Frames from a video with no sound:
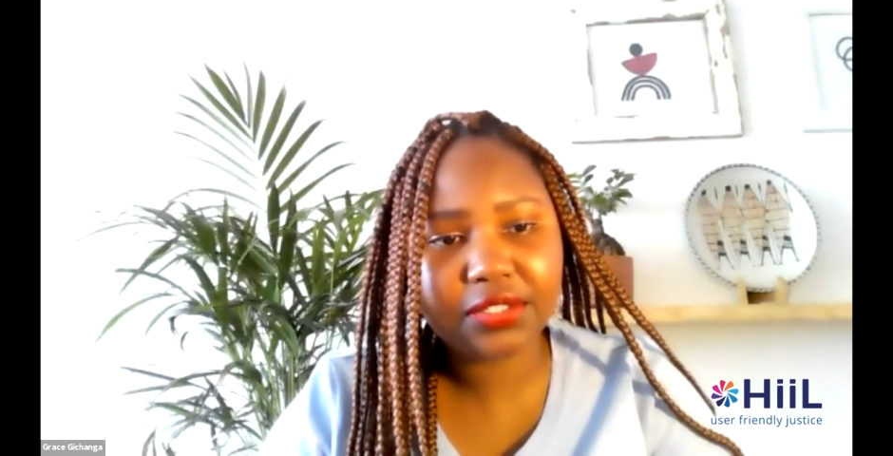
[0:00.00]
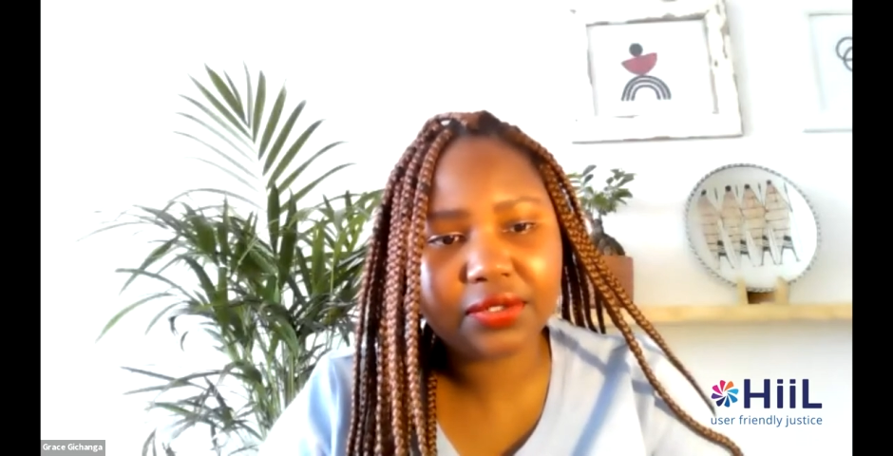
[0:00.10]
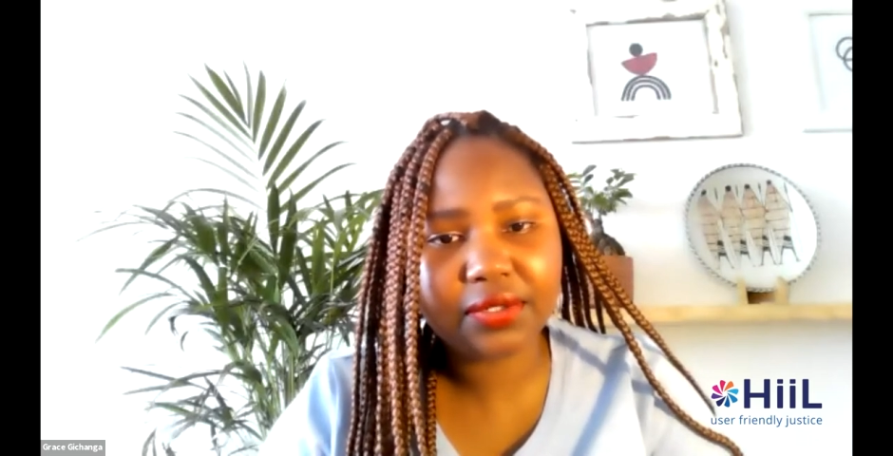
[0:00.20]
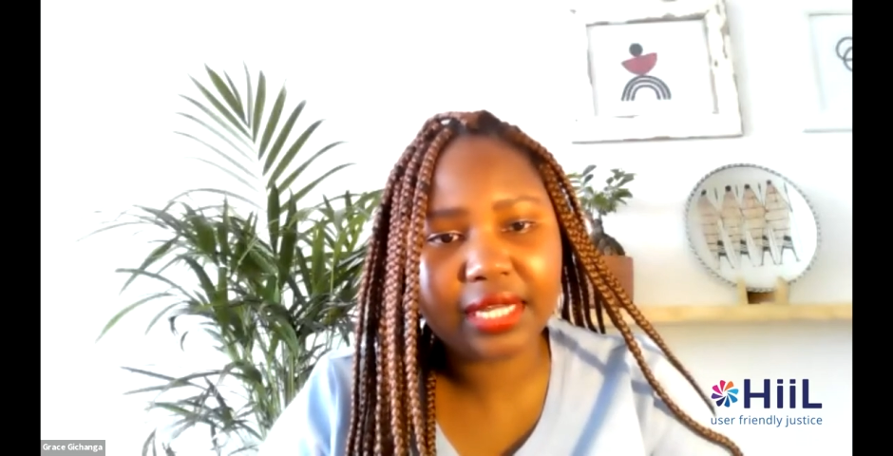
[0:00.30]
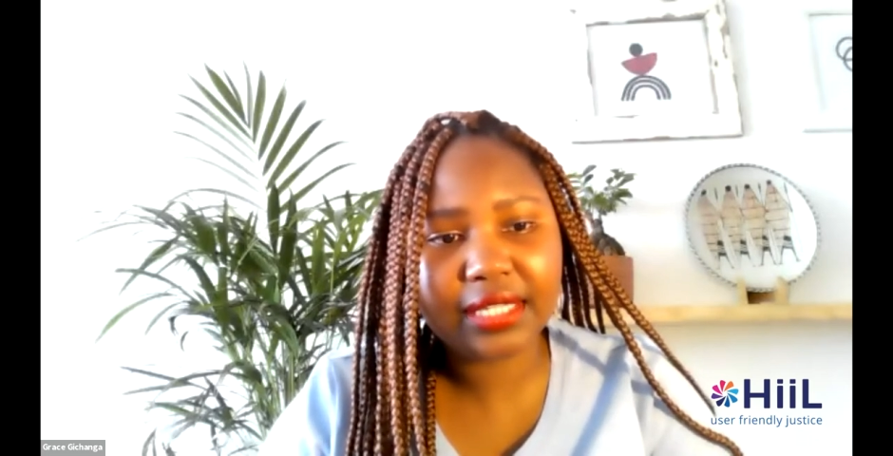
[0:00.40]

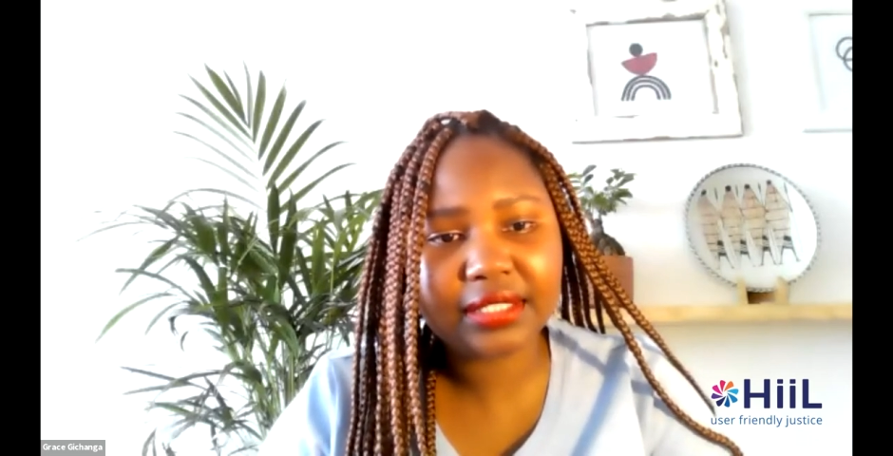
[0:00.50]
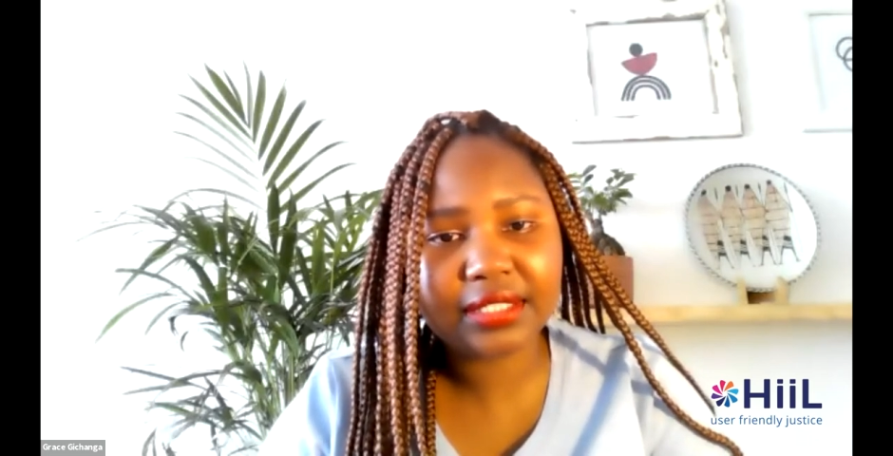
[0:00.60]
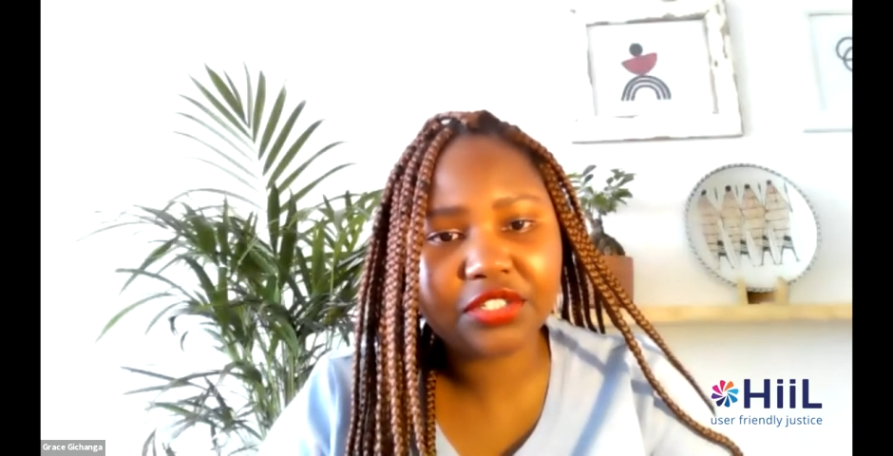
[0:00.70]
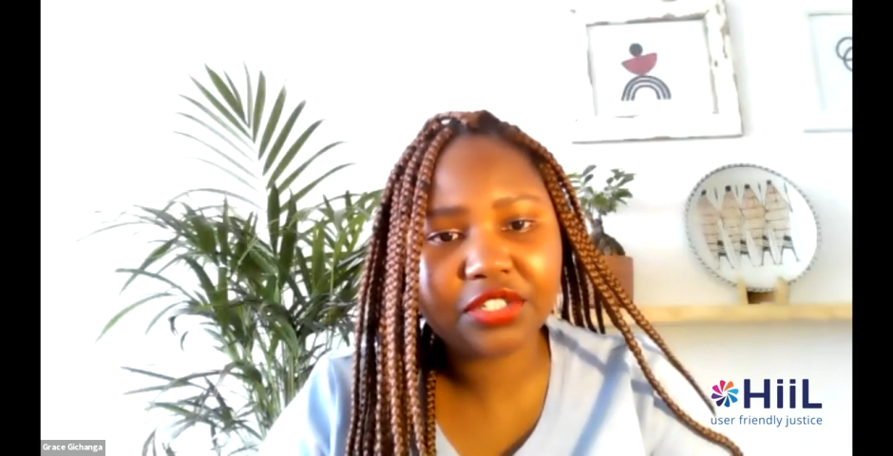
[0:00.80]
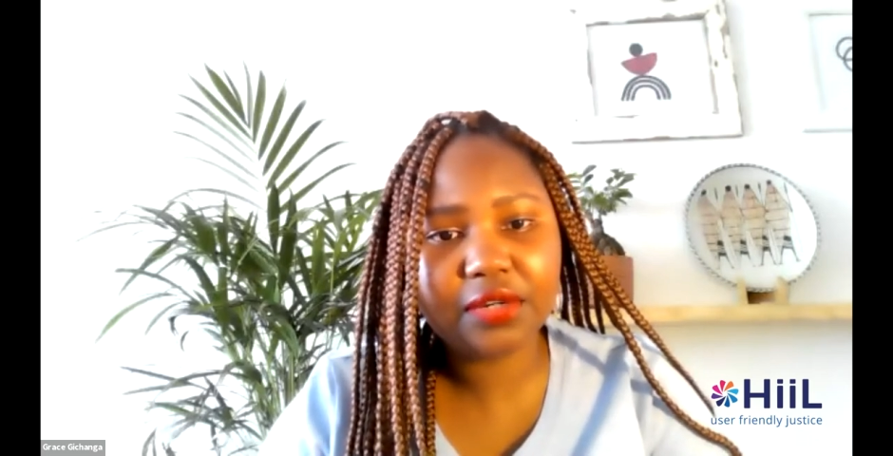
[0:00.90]
So that's
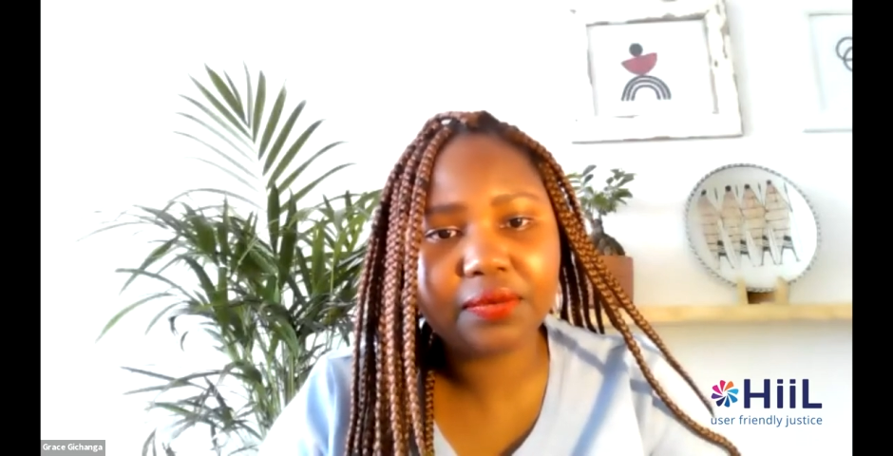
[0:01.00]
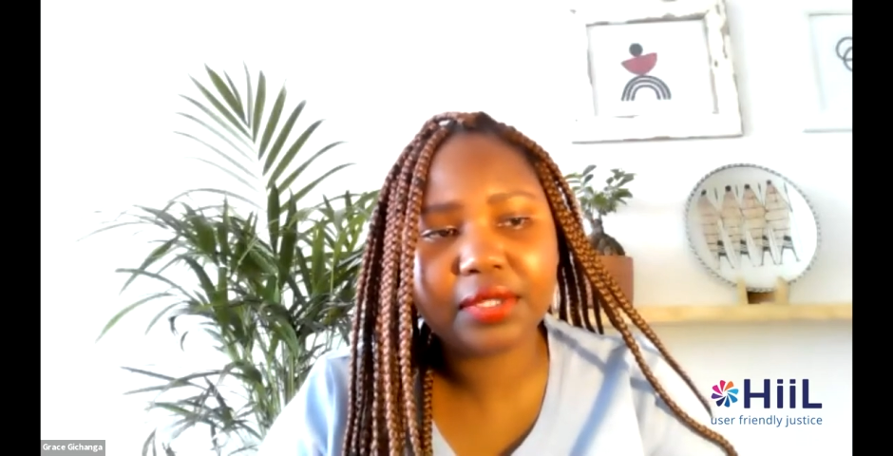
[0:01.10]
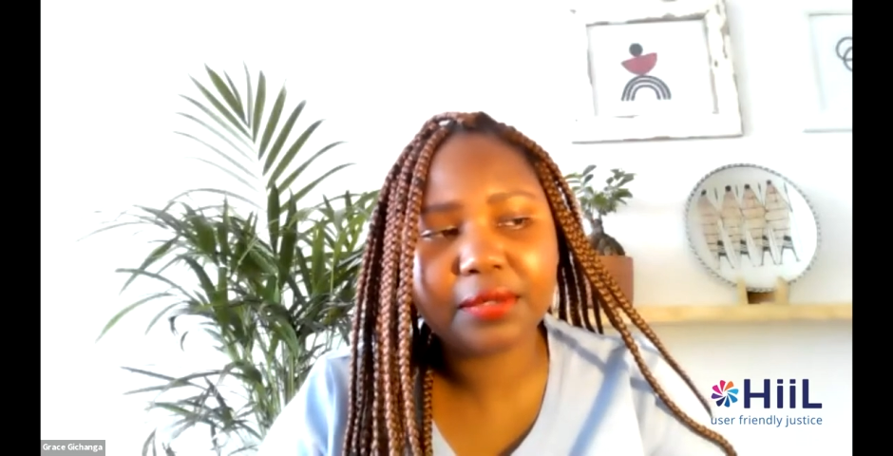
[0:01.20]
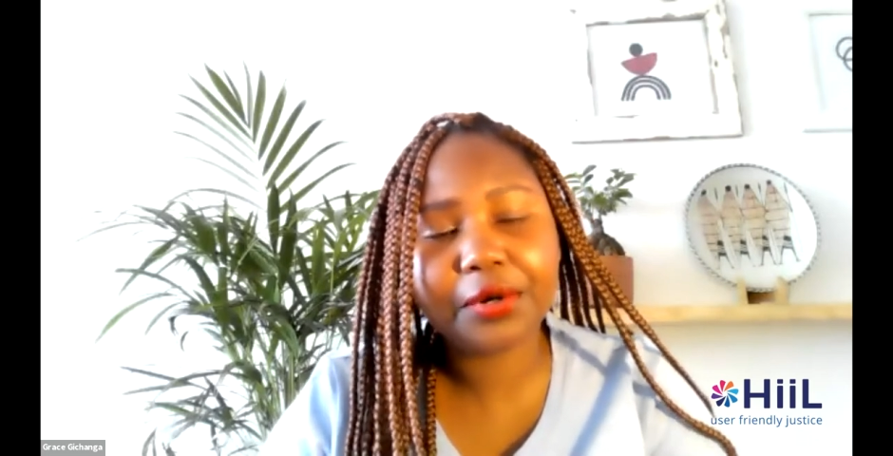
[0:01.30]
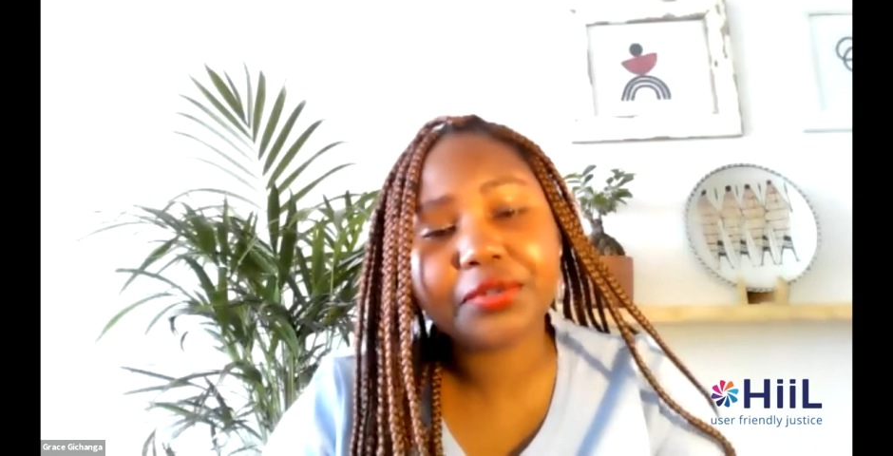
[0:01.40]
essentially the